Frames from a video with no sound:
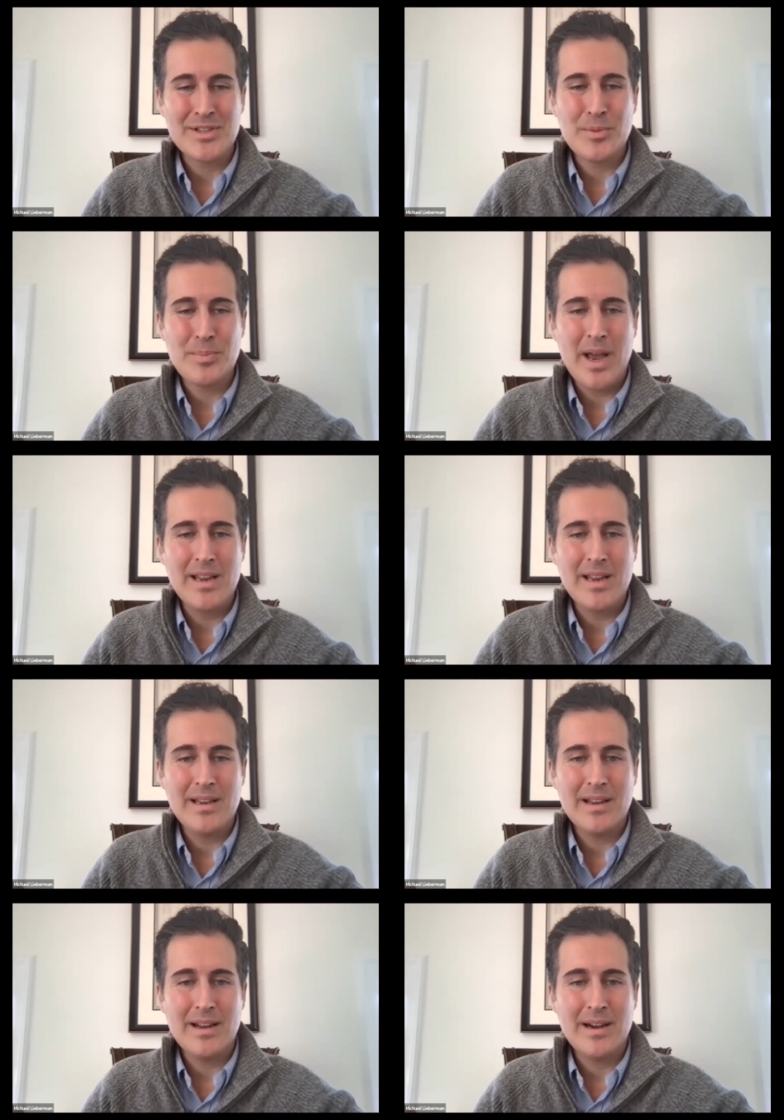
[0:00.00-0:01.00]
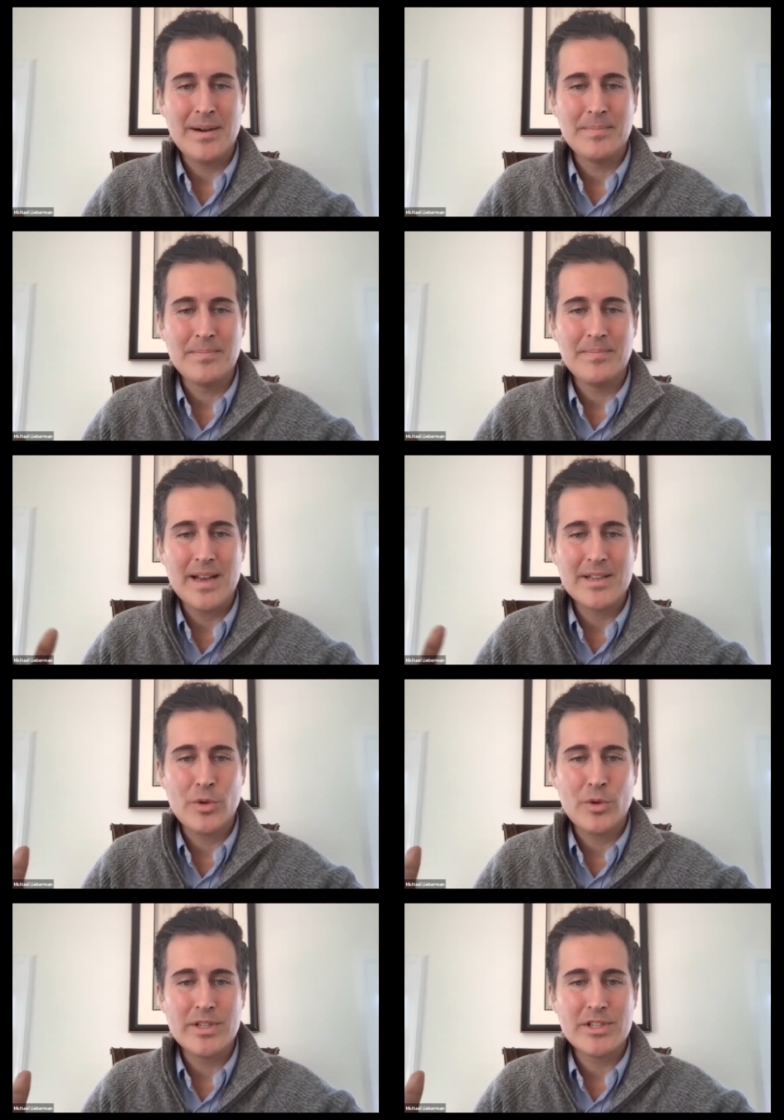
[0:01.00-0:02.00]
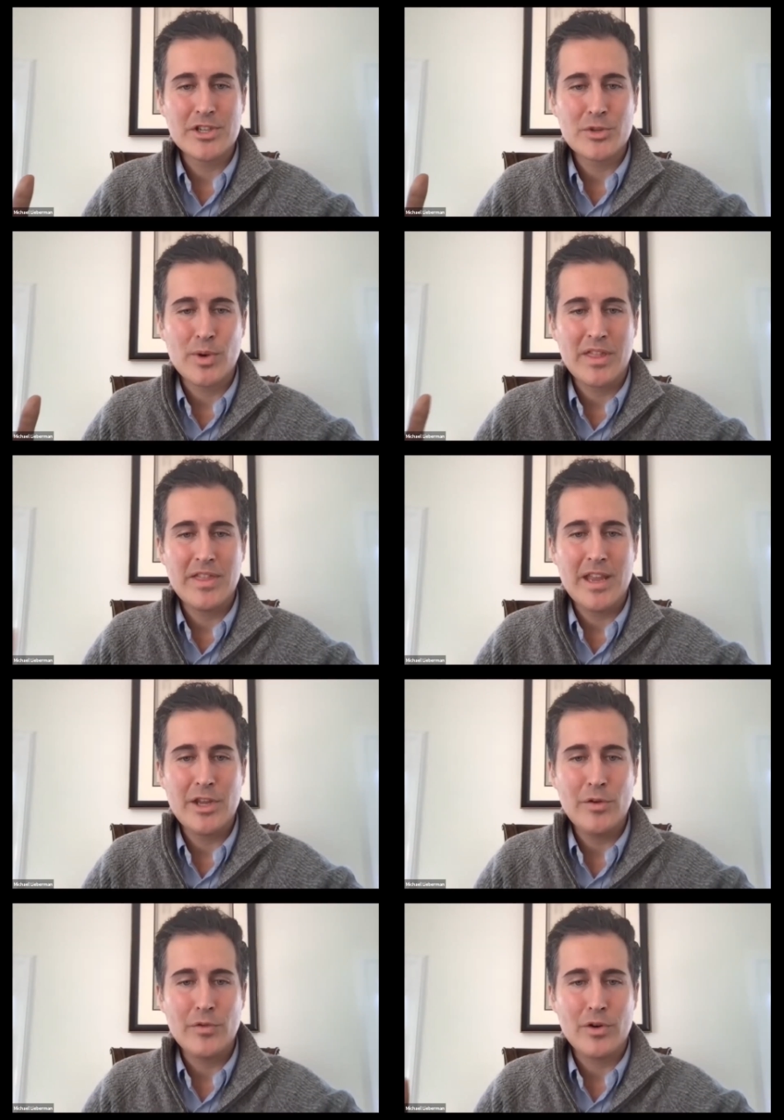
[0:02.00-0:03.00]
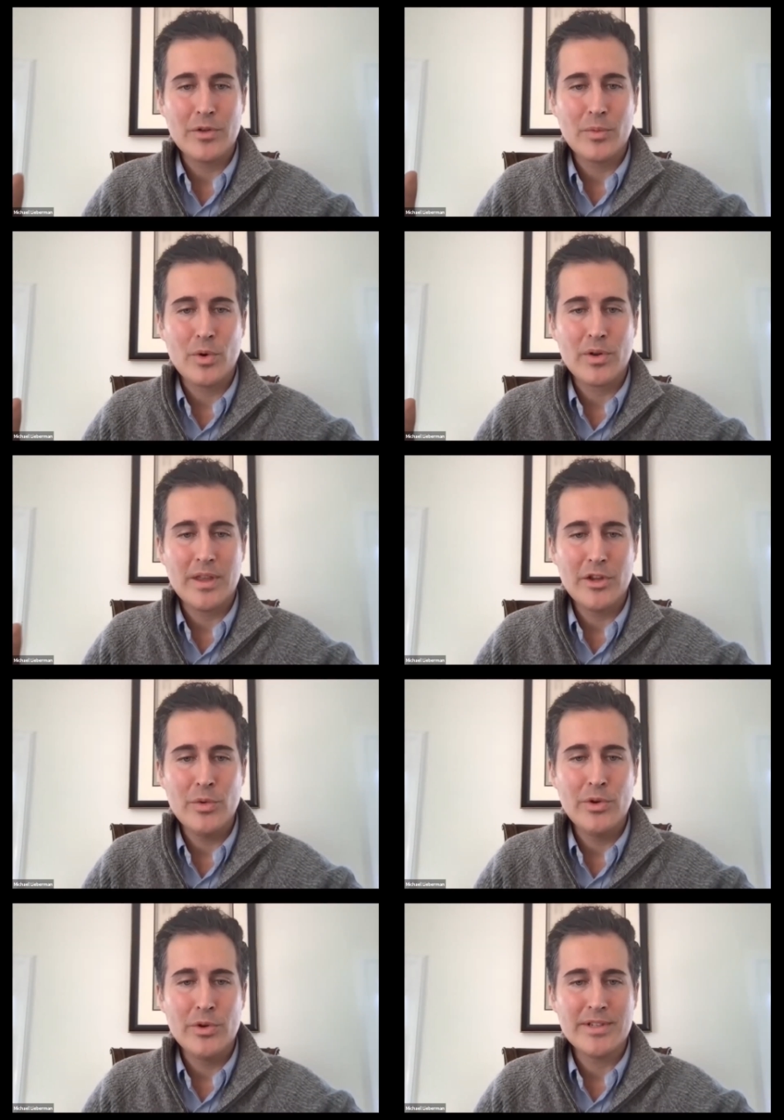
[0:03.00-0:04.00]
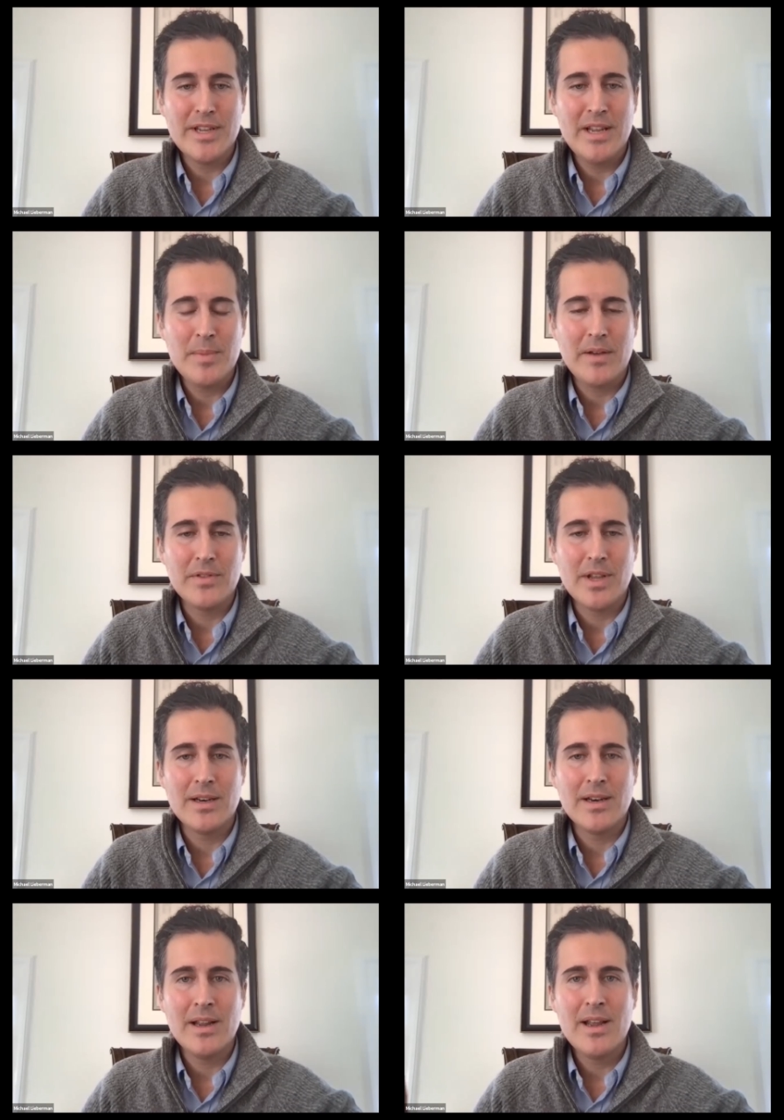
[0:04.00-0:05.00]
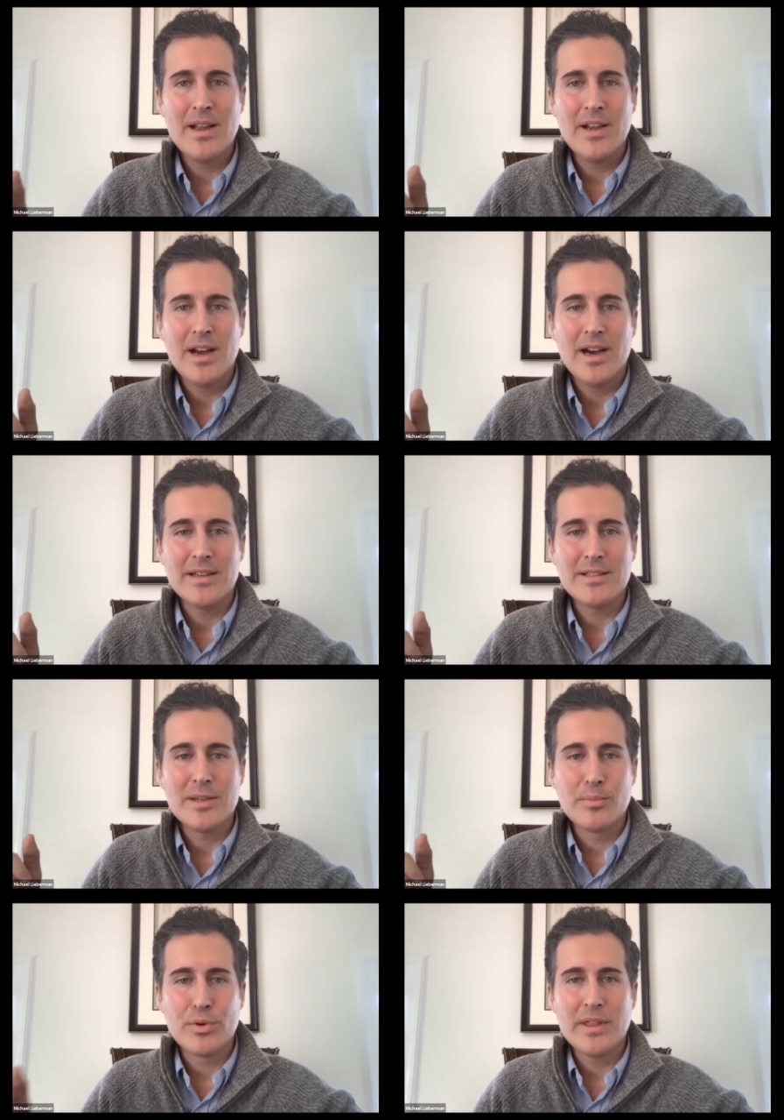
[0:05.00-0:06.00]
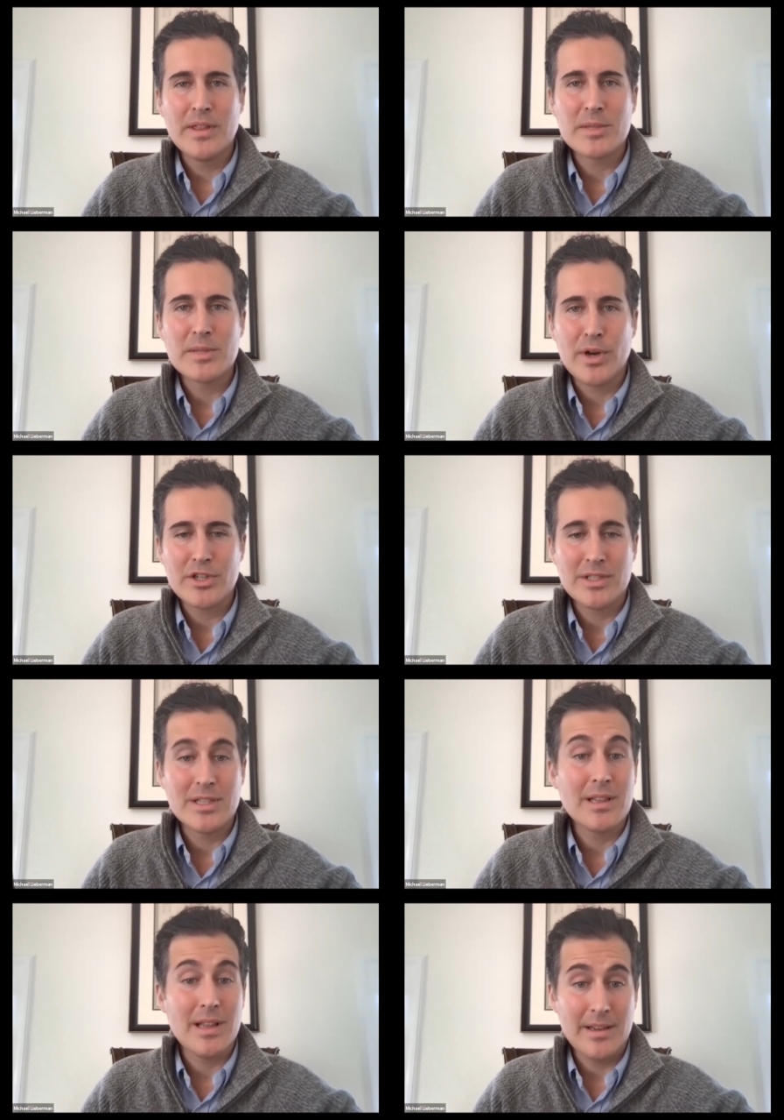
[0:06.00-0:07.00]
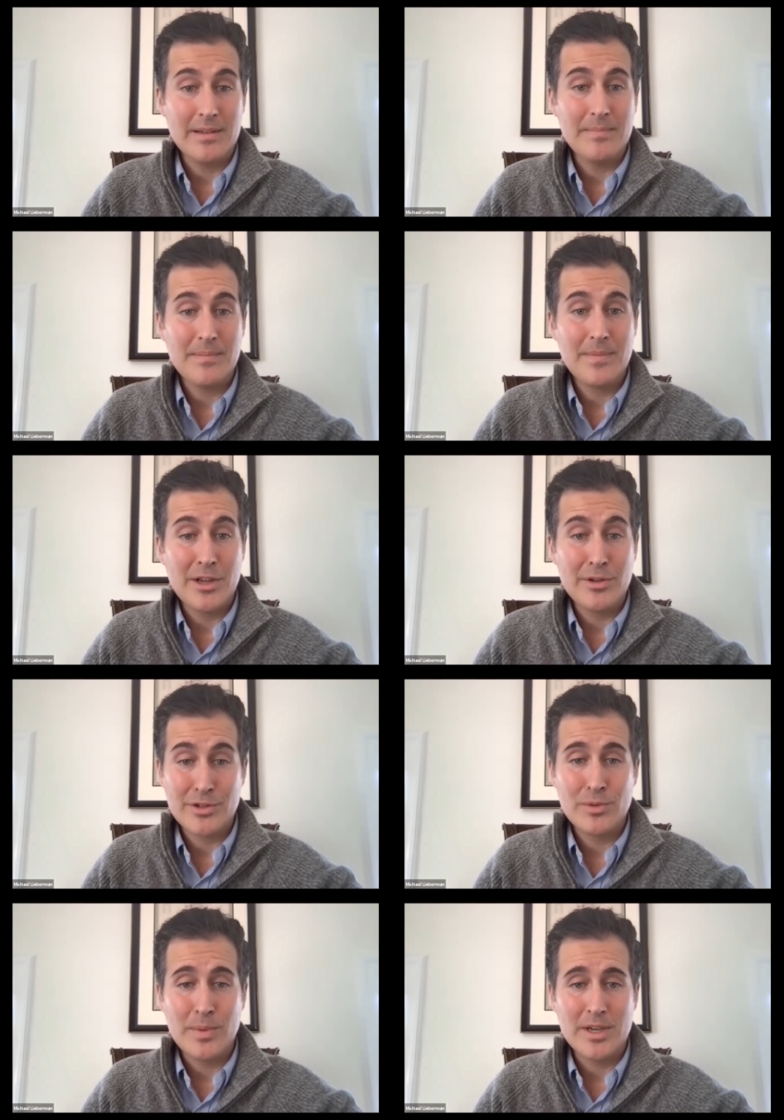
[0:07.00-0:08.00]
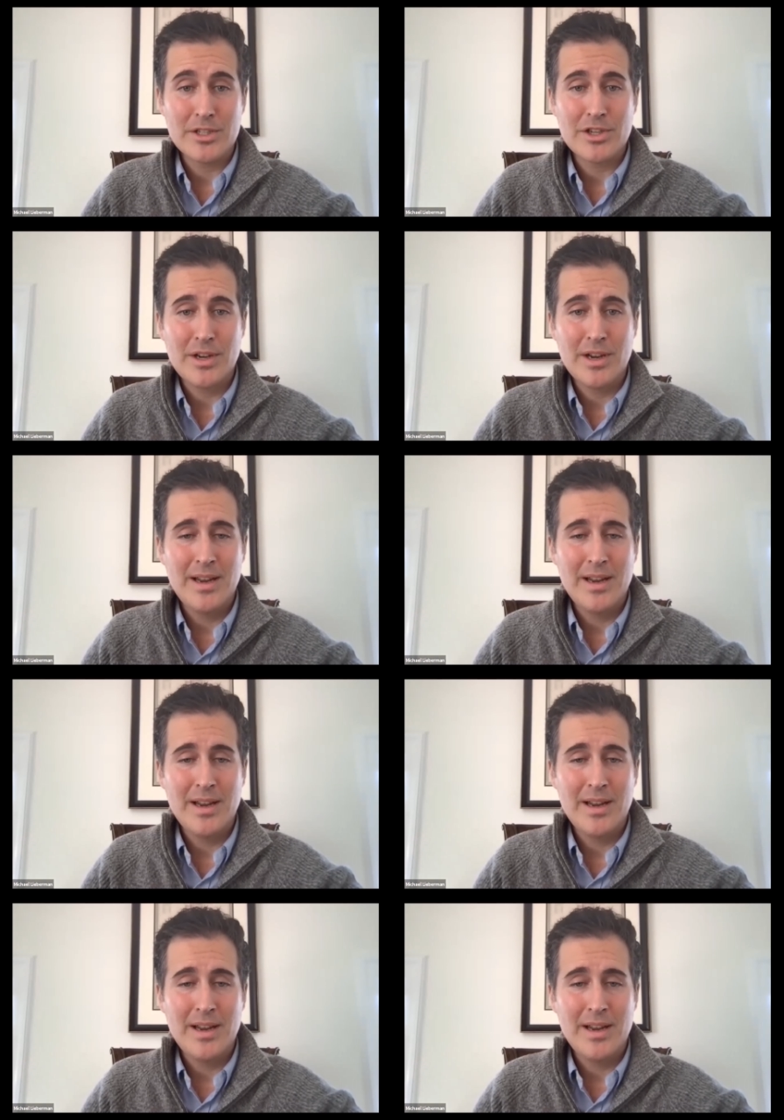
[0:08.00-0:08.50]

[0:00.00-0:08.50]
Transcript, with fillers: so Patty, as always, just want to thank you for all the work that you and your team have done to bring this production to light. Thank you so much.